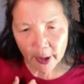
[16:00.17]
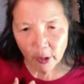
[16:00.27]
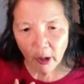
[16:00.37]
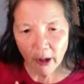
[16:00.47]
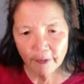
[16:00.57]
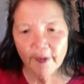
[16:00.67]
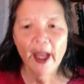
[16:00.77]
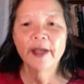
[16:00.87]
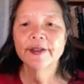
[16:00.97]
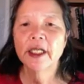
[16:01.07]
better off
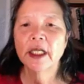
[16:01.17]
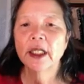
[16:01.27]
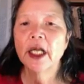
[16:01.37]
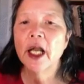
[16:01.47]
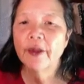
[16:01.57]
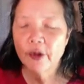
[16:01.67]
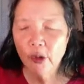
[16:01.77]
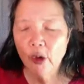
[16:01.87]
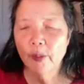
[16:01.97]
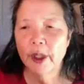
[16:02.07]
asking another
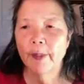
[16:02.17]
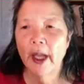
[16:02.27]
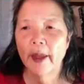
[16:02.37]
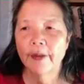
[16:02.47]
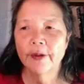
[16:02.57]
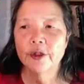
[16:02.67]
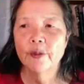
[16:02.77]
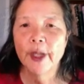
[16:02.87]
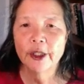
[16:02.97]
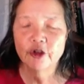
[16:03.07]
homeopath
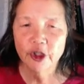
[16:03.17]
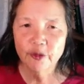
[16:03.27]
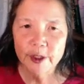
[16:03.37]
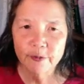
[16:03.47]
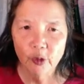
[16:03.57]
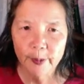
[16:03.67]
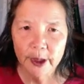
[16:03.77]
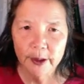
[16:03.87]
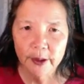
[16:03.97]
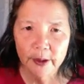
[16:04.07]
to make judgments for
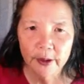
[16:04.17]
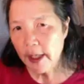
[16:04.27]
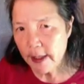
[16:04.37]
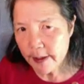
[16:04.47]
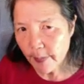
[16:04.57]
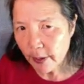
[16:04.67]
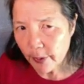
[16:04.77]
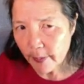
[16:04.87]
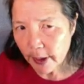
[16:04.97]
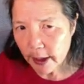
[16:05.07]
me. Is my
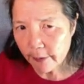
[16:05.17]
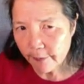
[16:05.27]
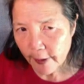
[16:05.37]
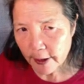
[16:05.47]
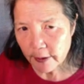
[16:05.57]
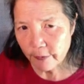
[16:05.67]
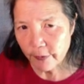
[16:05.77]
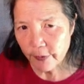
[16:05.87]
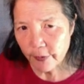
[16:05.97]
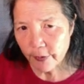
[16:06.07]
remedy
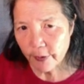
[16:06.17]
effective?